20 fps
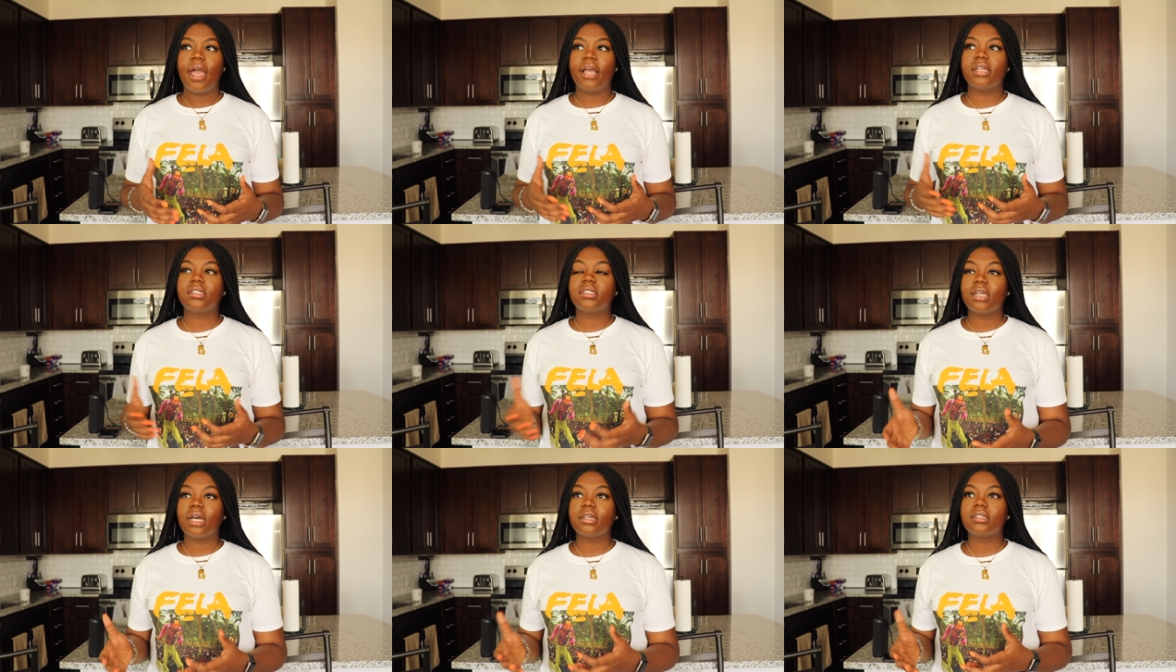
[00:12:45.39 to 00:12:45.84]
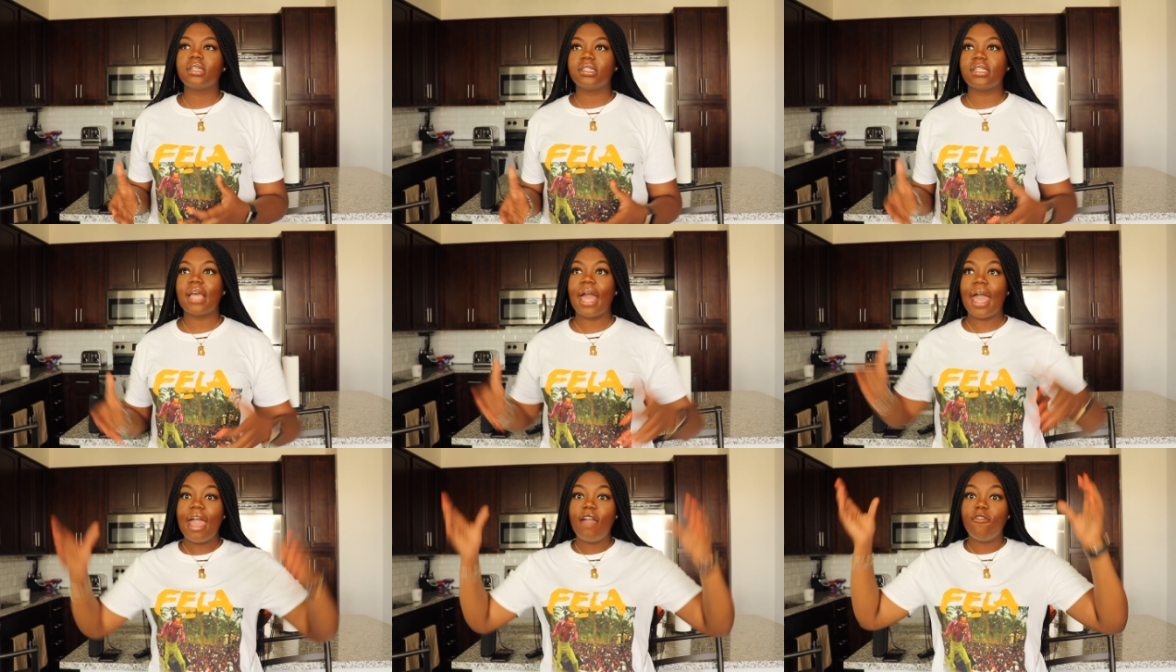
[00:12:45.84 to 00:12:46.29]
it sucks
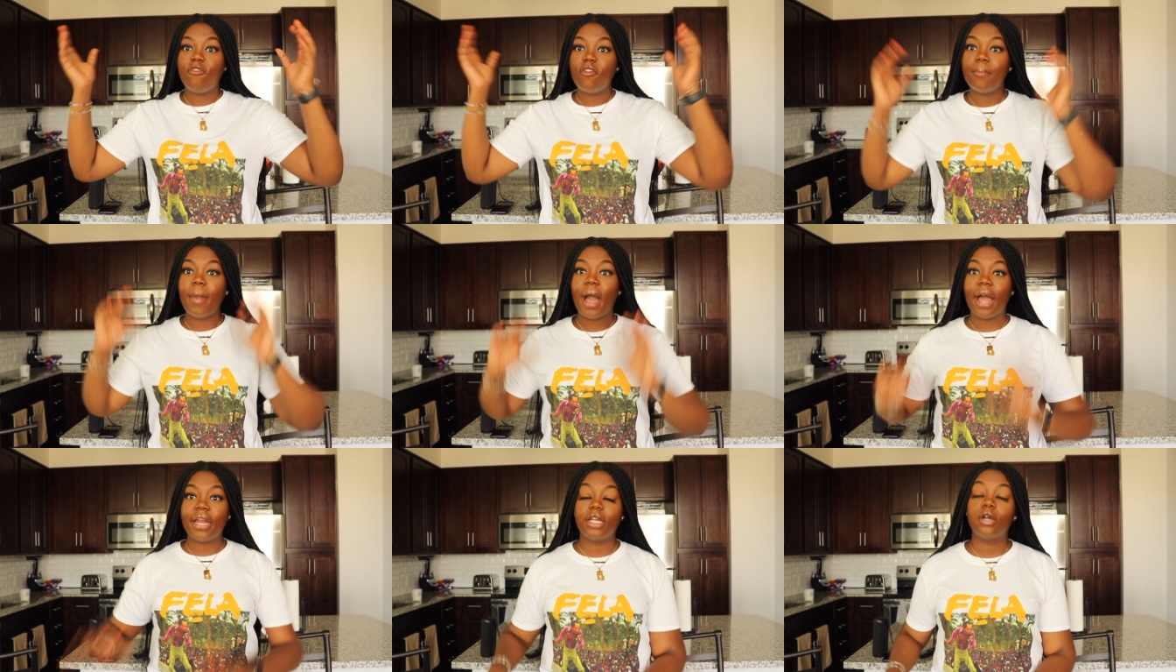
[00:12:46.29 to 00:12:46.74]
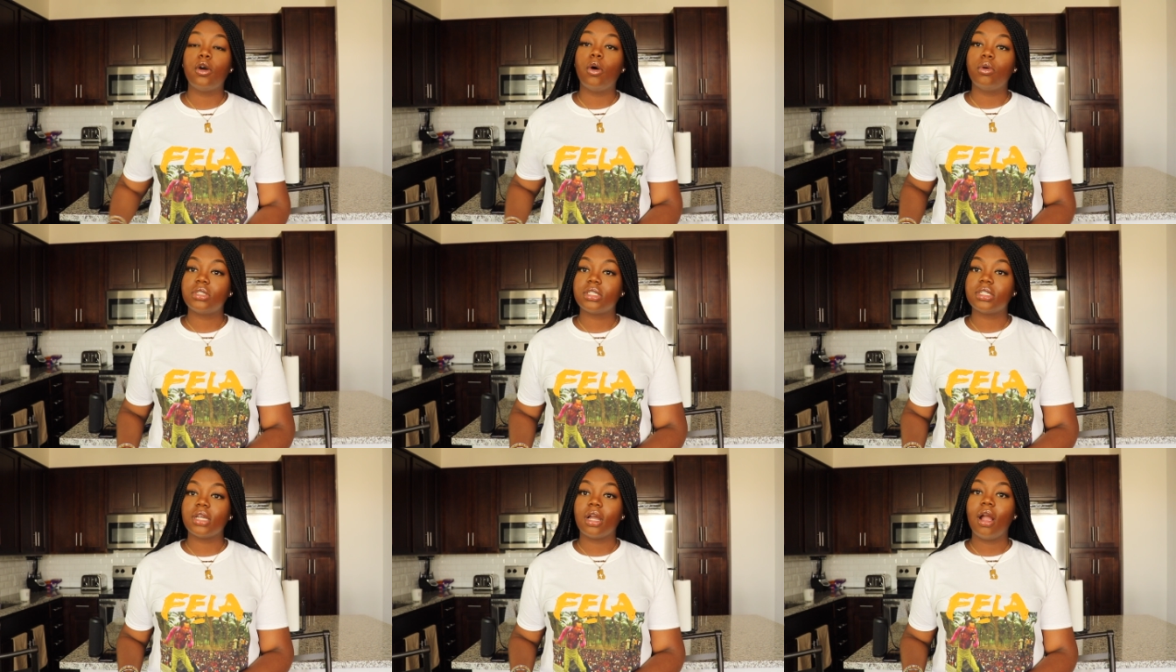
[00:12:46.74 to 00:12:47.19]
because everybody
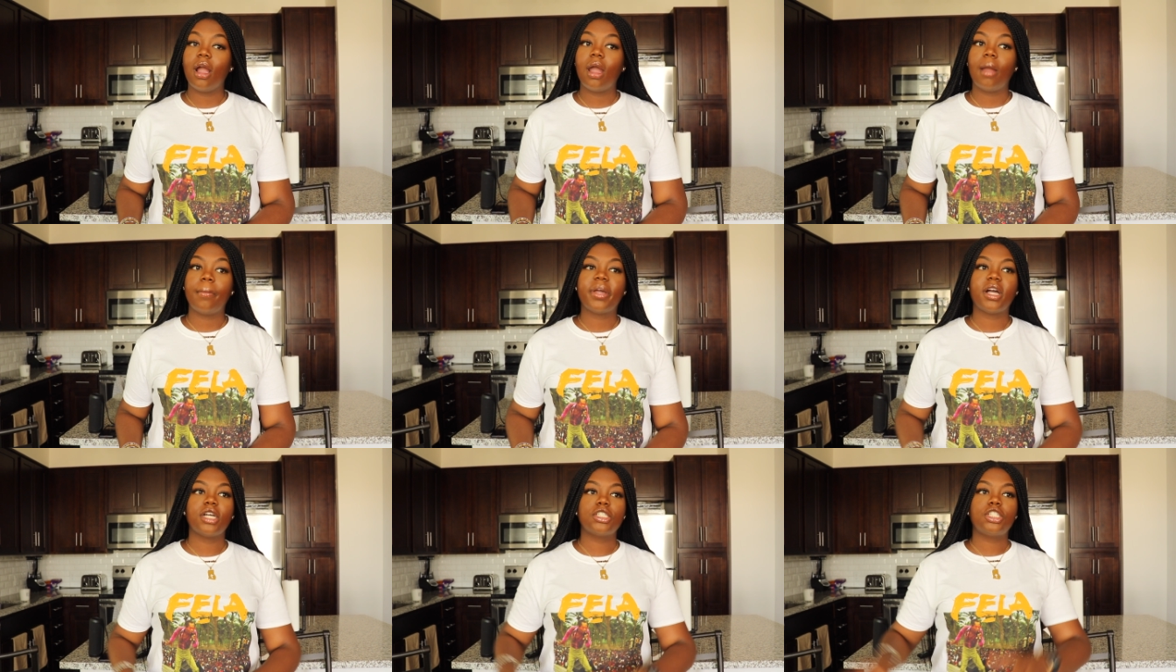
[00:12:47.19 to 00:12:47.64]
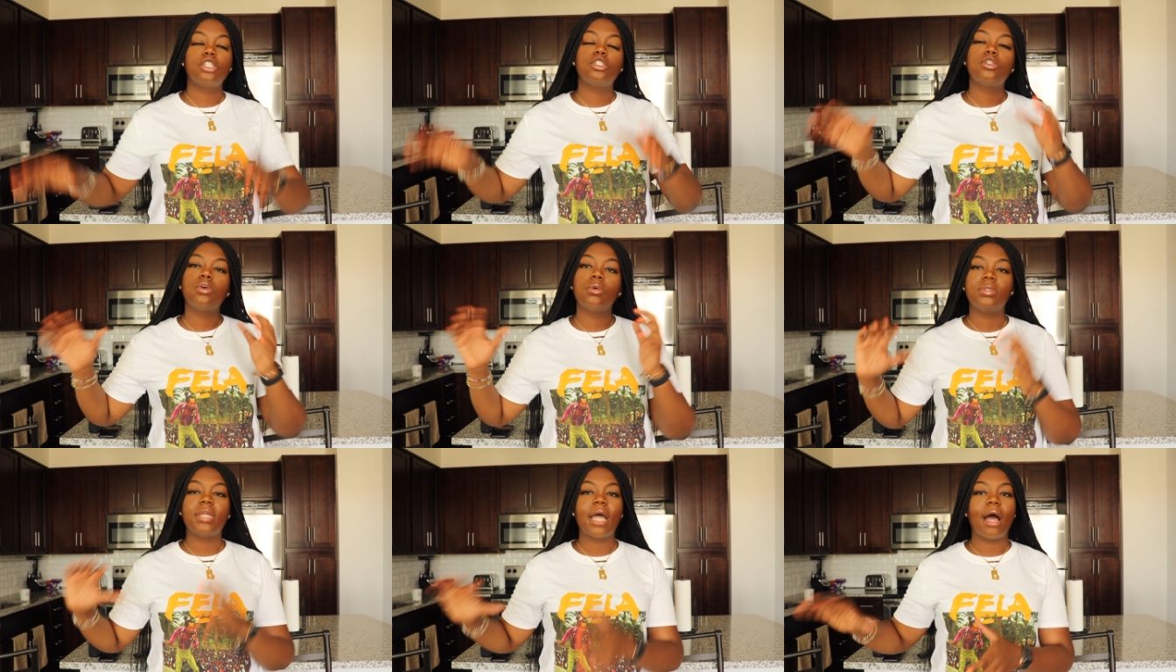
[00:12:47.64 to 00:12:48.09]
goes to her because she's
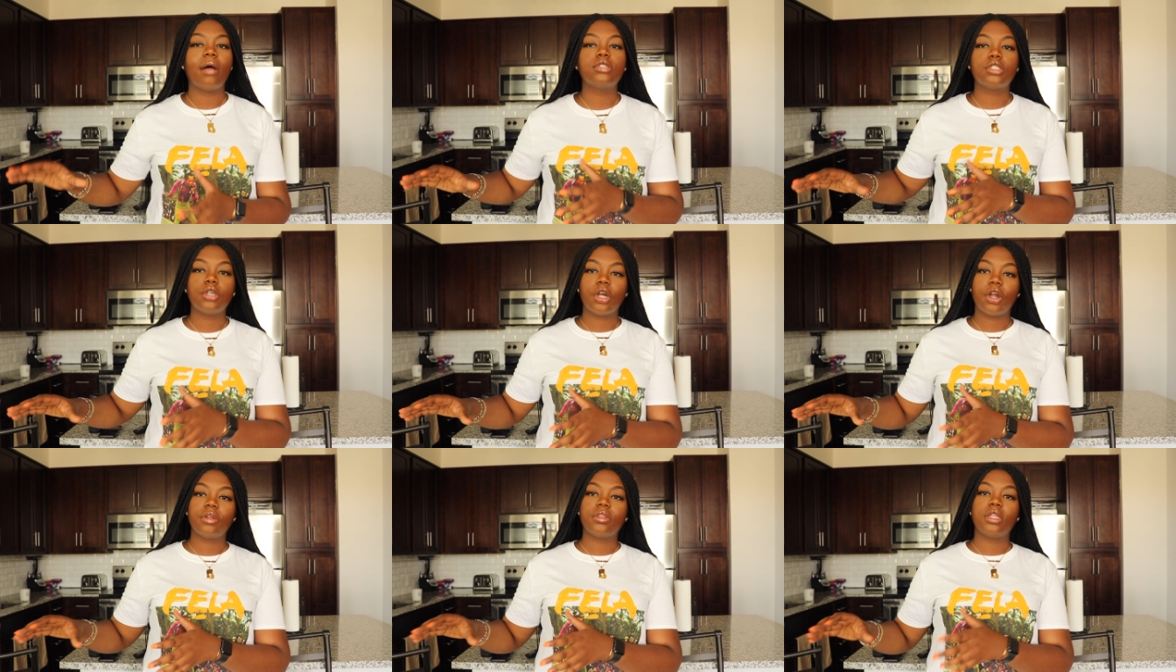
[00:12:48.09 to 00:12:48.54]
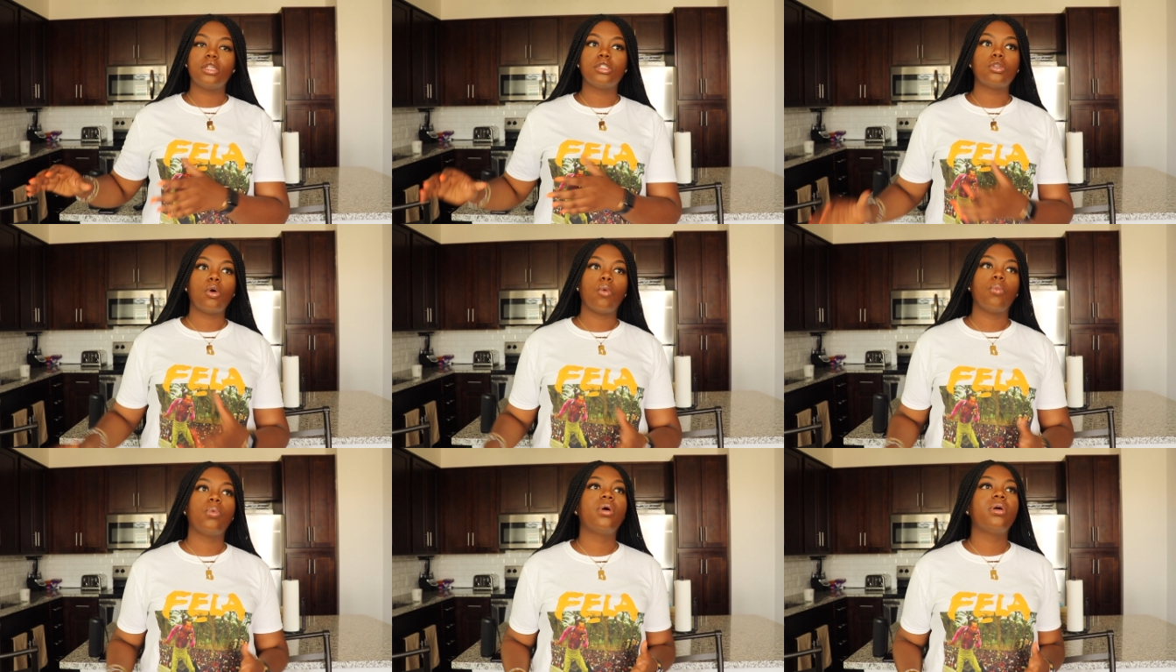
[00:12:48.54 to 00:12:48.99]
so down to earth and
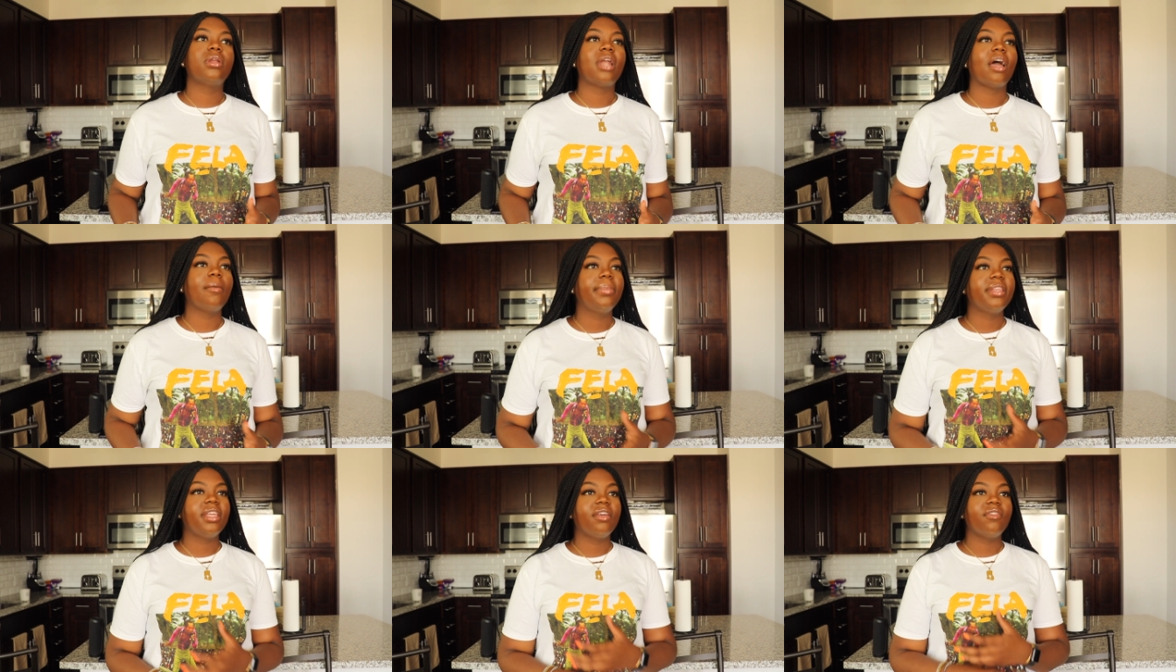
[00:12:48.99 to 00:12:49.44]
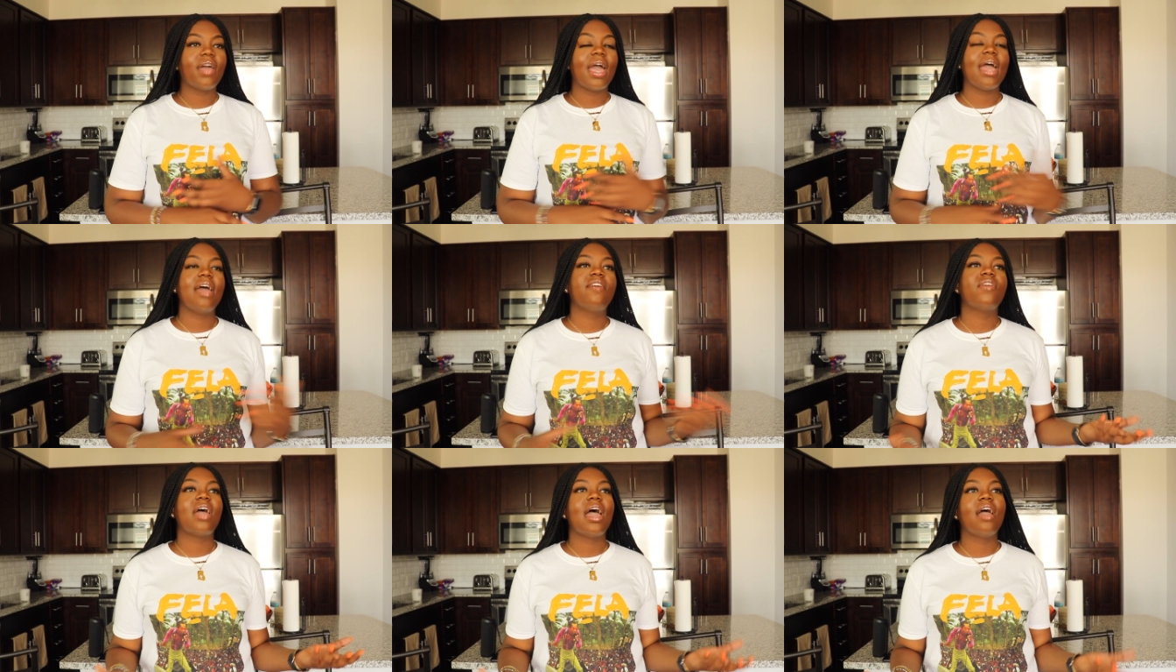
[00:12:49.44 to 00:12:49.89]
so real and i believe
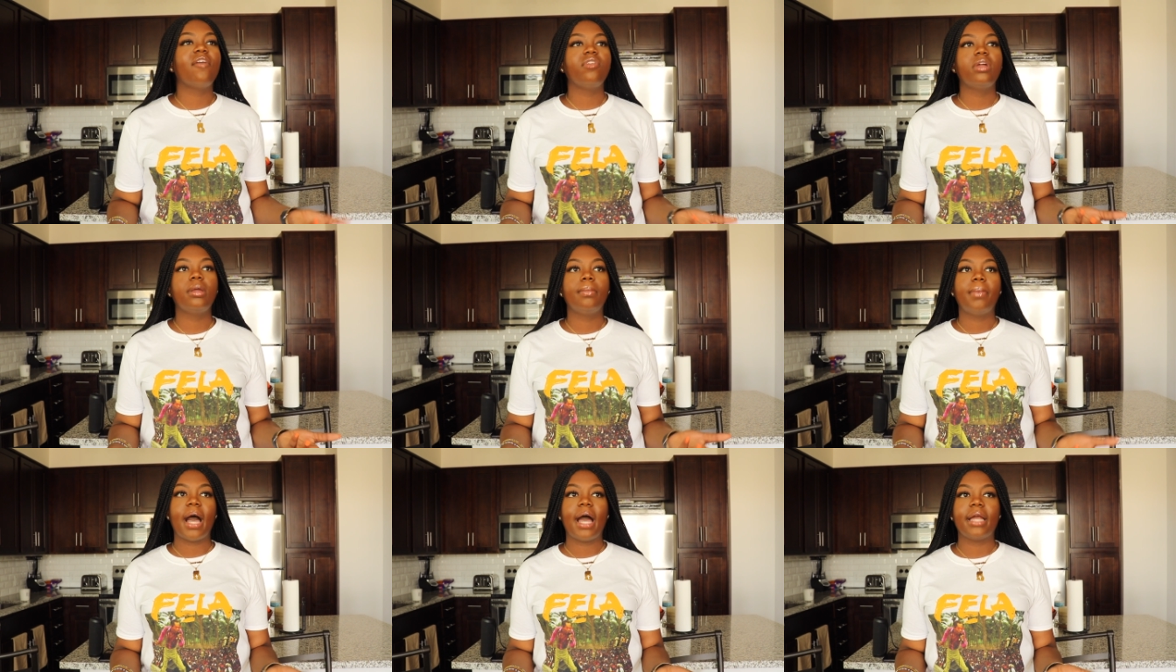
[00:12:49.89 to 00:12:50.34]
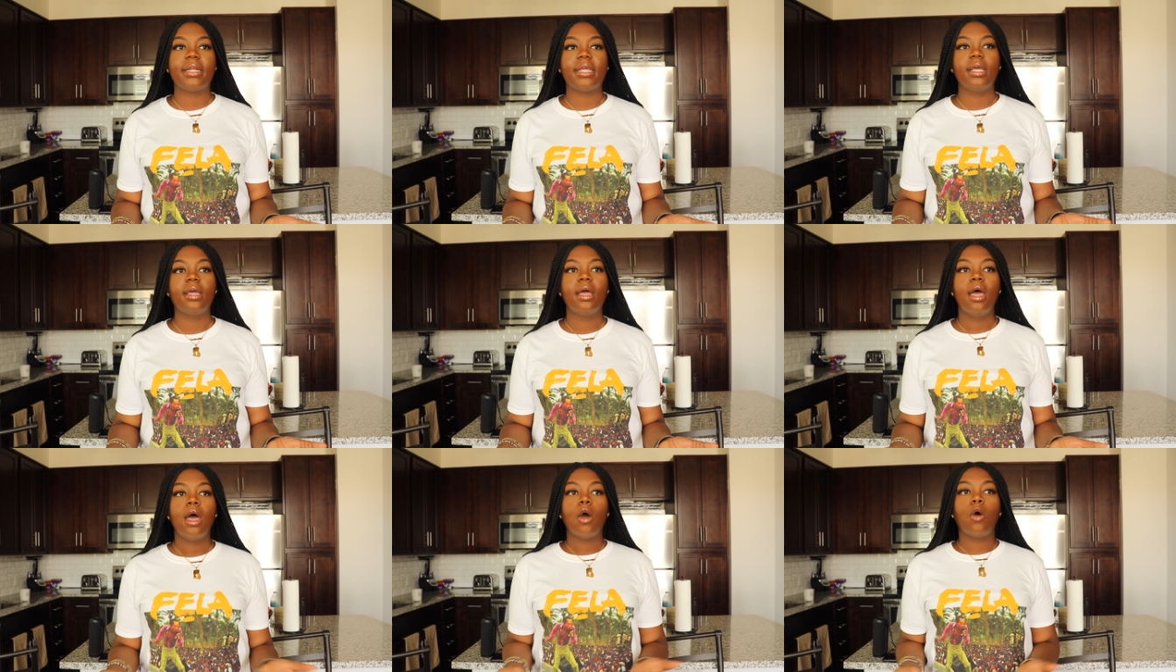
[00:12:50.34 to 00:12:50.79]
if everybody